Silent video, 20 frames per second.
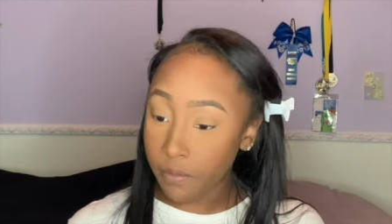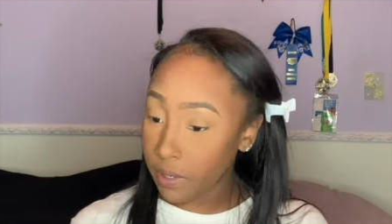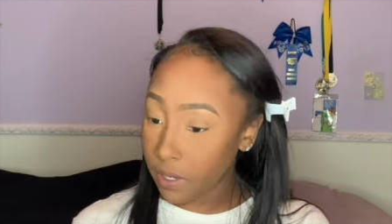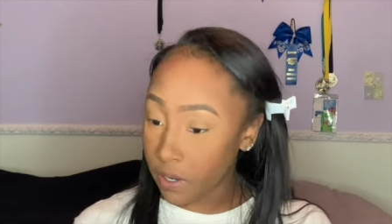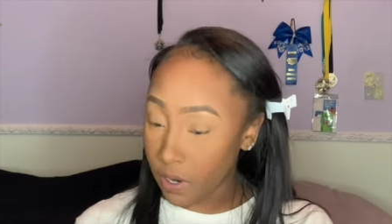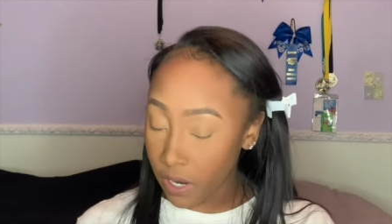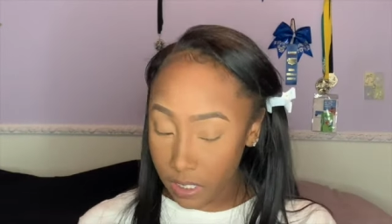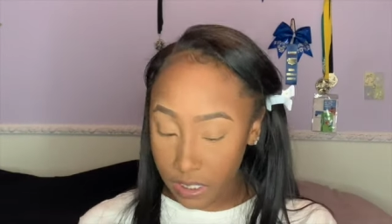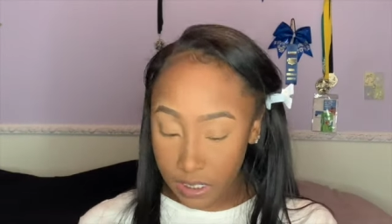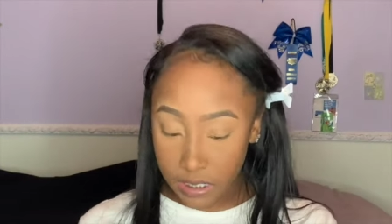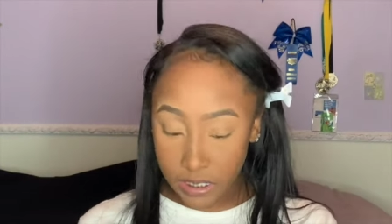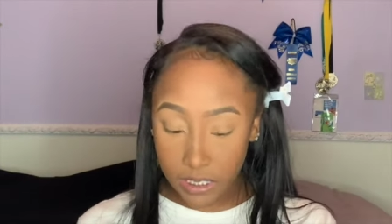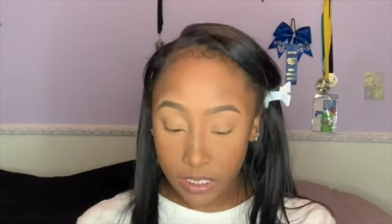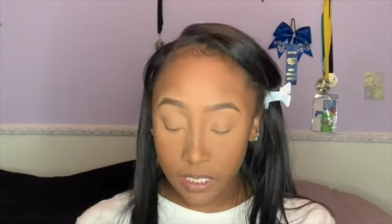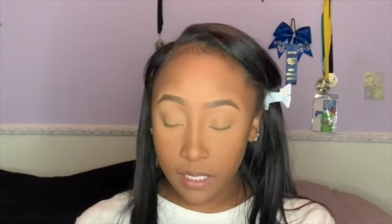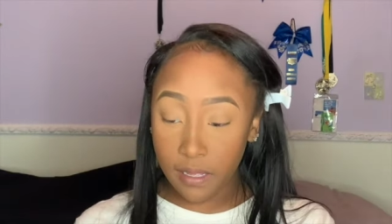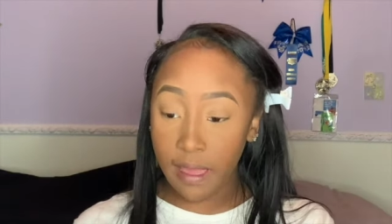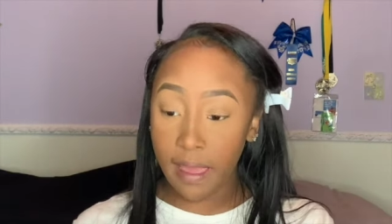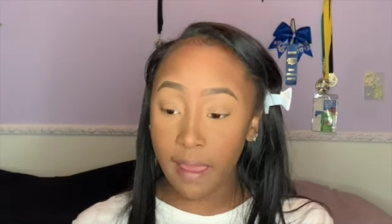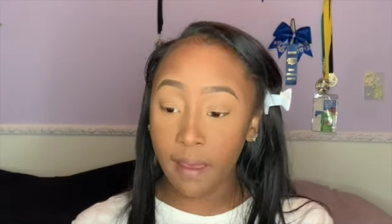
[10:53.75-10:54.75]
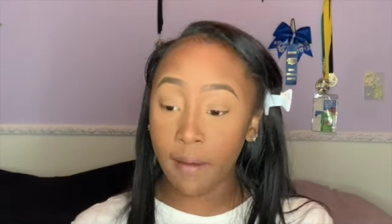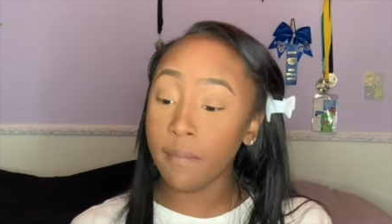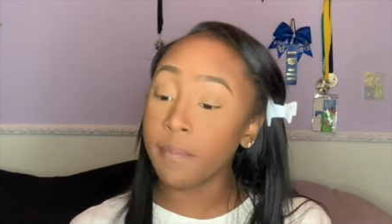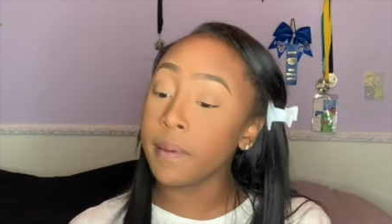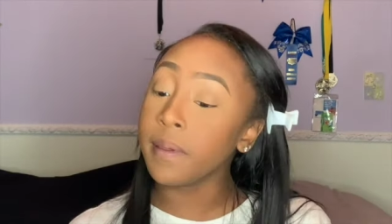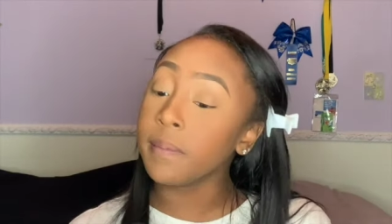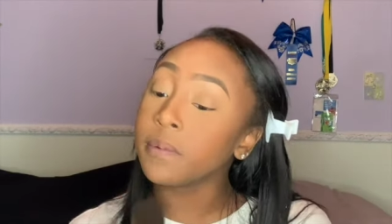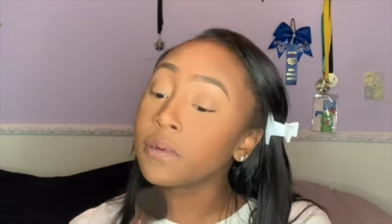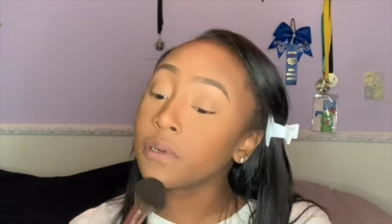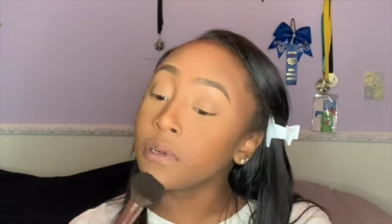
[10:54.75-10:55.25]
regardless of how
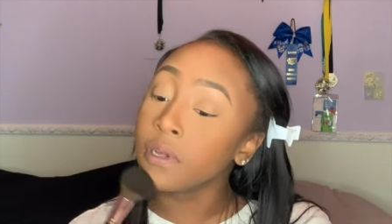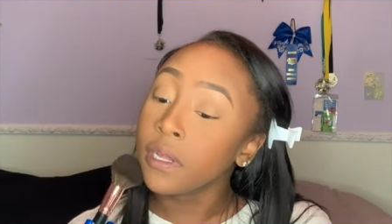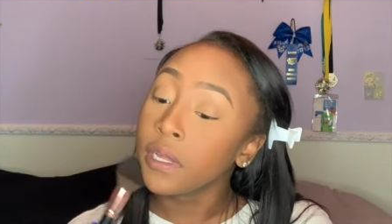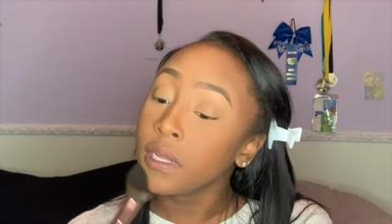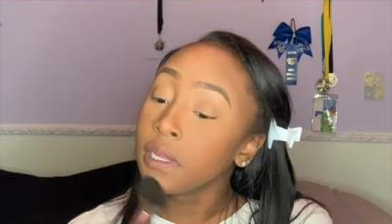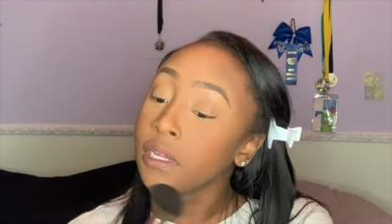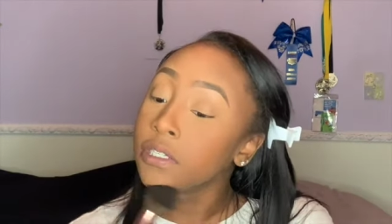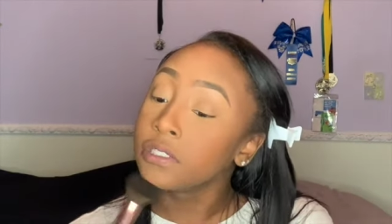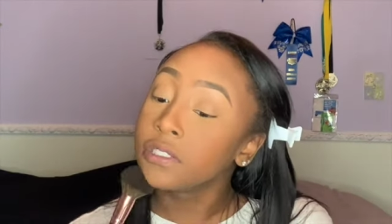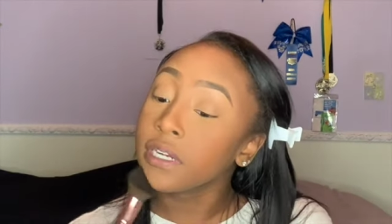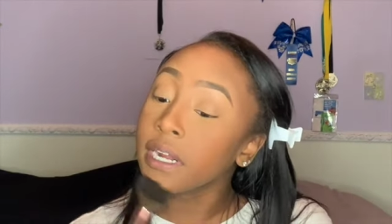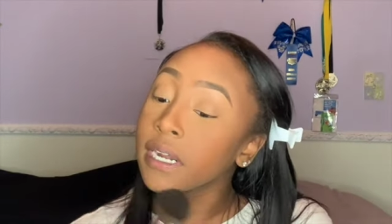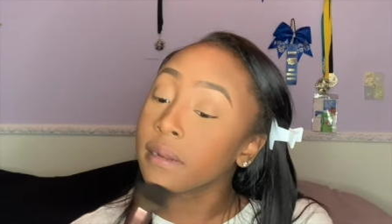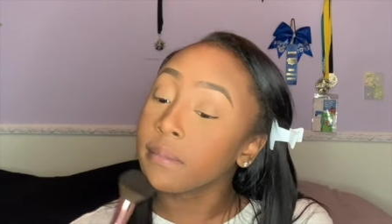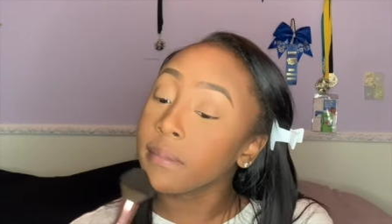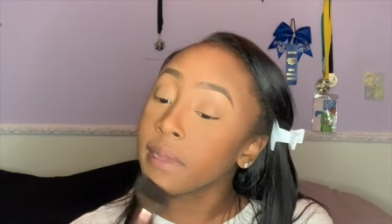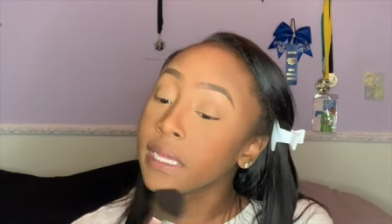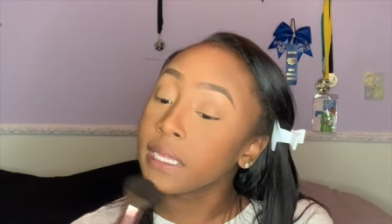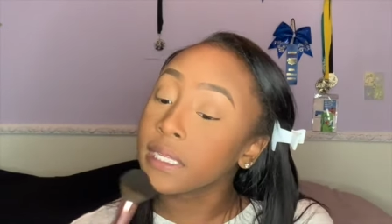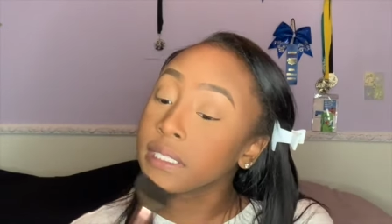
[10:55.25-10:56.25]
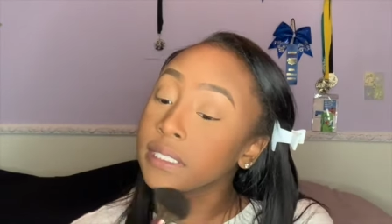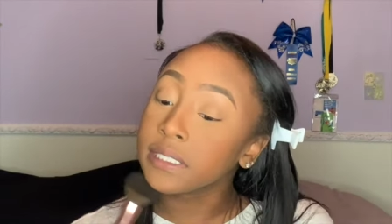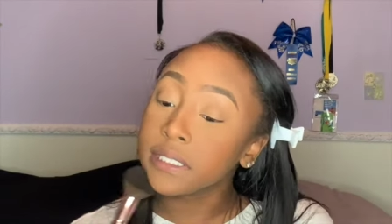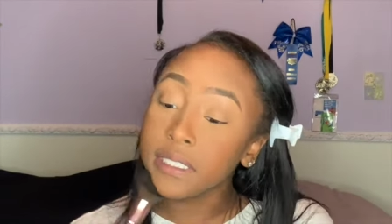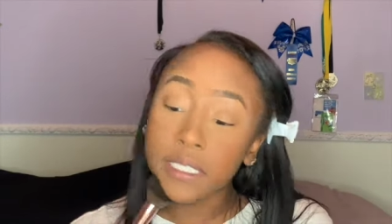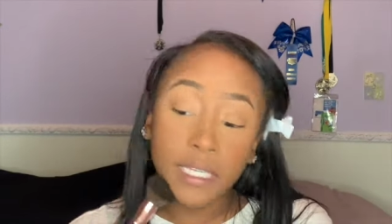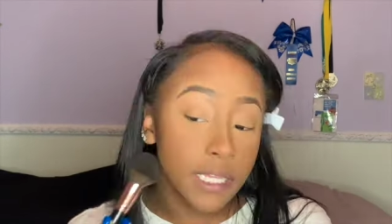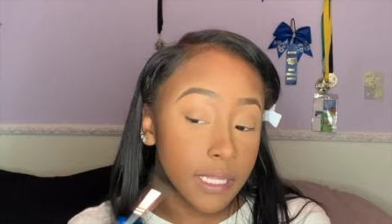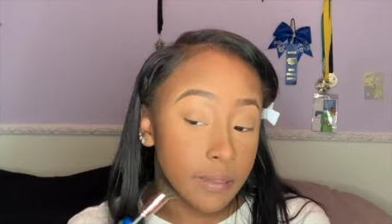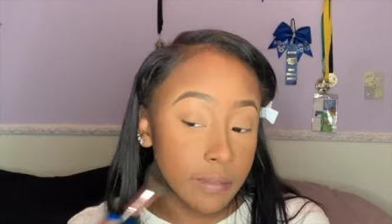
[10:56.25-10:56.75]
people try to make it
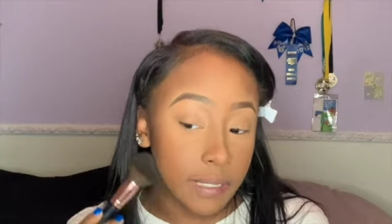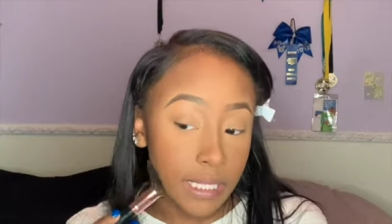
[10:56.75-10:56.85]
seem.